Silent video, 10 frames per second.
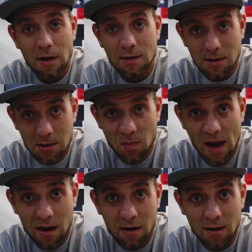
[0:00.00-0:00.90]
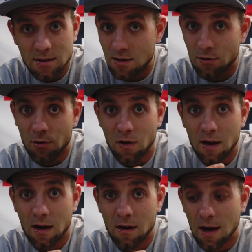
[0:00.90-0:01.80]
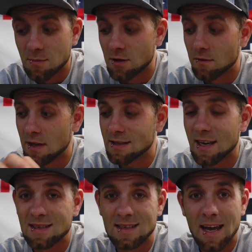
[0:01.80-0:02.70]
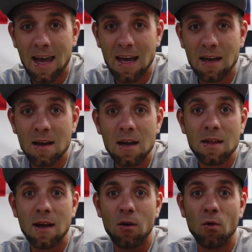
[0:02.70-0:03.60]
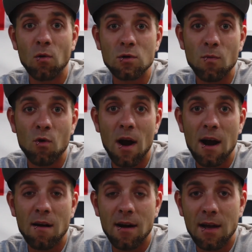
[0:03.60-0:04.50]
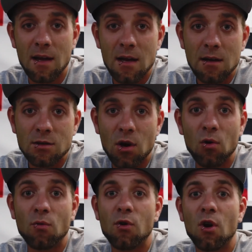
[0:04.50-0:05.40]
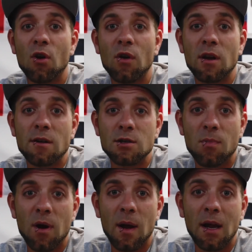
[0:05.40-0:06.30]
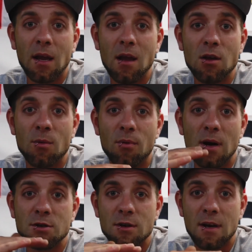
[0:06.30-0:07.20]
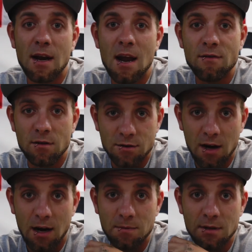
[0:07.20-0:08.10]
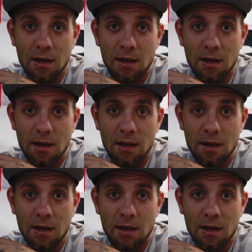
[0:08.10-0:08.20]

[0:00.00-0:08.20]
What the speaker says: It's going to spatter, it's going to do all that crap. So this has a tank that holds more air in it, so during your spraying, your pressure never drops.